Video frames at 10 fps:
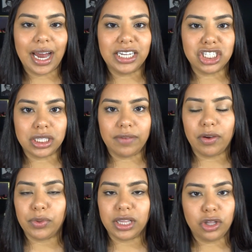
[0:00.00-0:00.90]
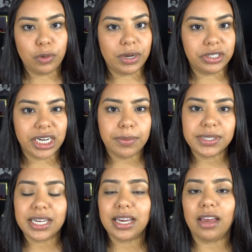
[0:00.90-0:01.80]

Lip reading: I just leave it with a little bit of chapstick.